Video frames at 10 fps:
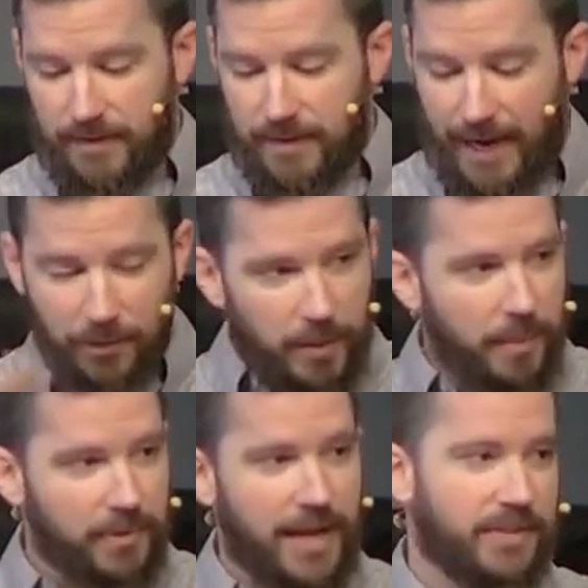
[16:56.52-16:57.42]
How do we
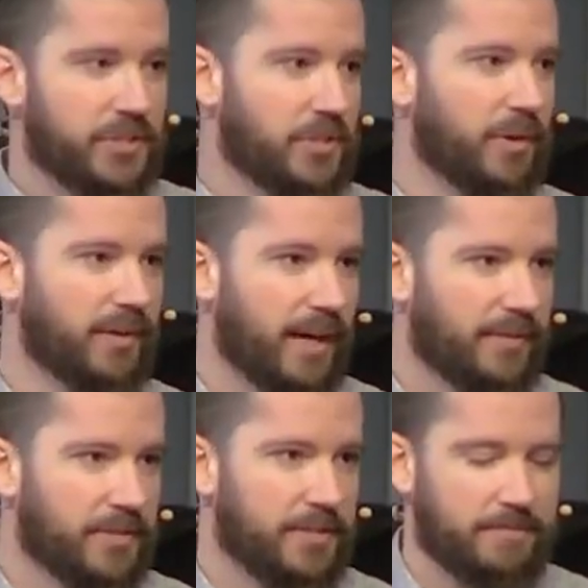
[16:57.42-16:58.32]
apply this to our
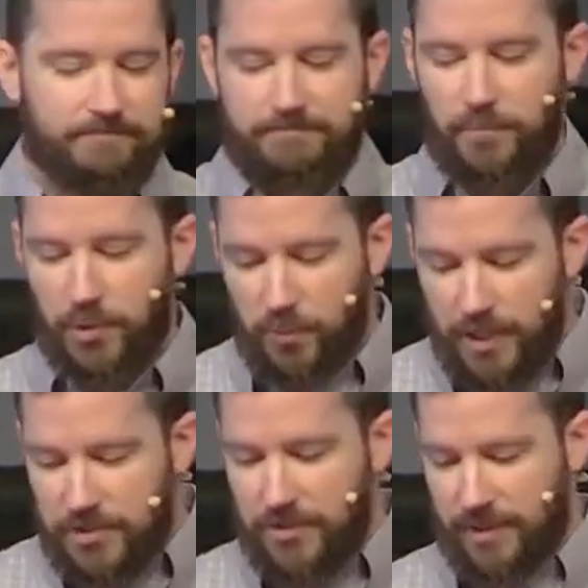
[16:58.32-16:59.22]
lives? What do
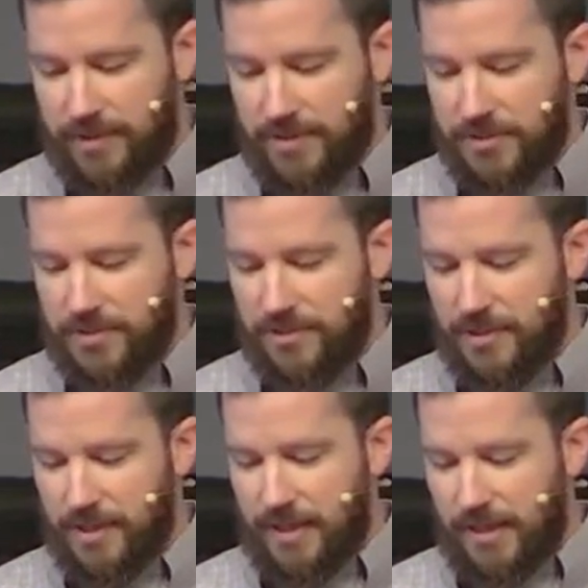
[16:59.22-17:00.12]
we do with this?
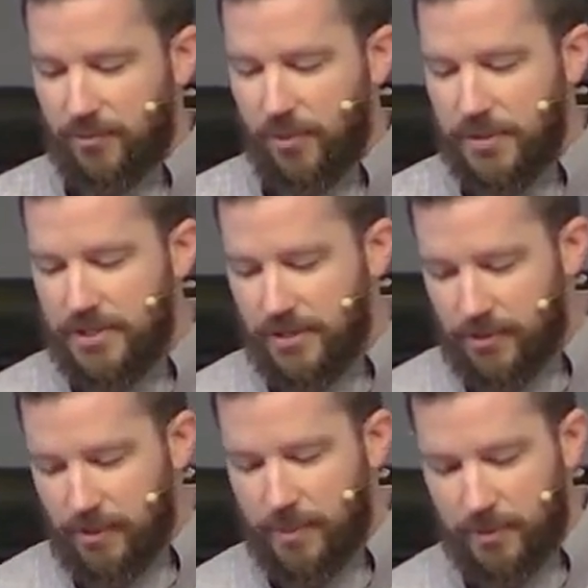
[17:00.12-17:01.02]
Well, we see
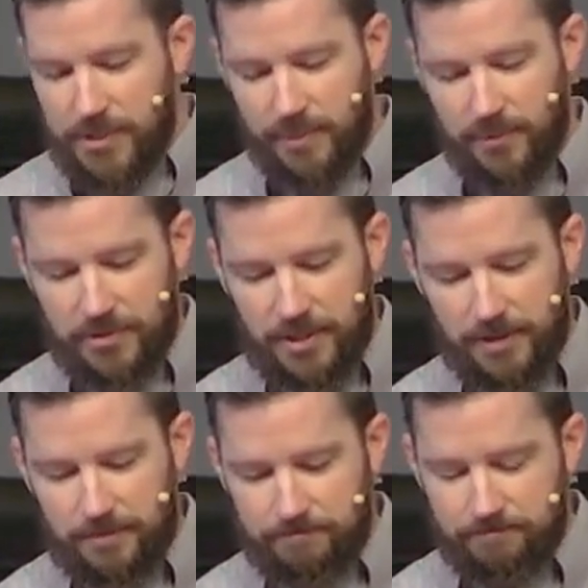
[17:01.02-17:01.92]
three principles
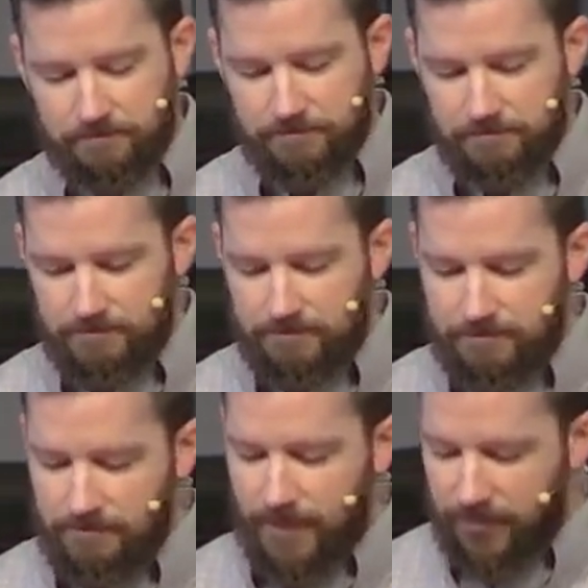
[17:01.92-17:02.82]
here.
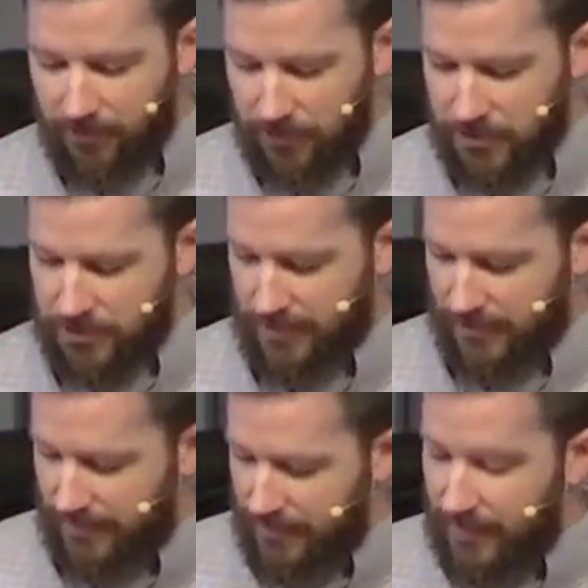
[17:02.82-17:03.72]
First,
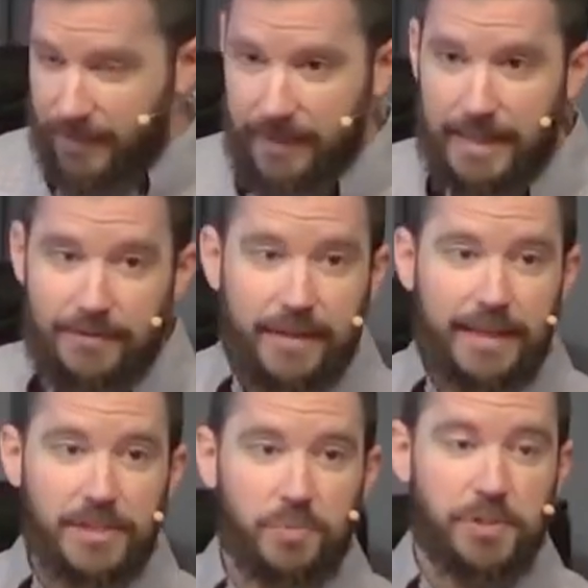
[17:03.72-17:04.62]
giving is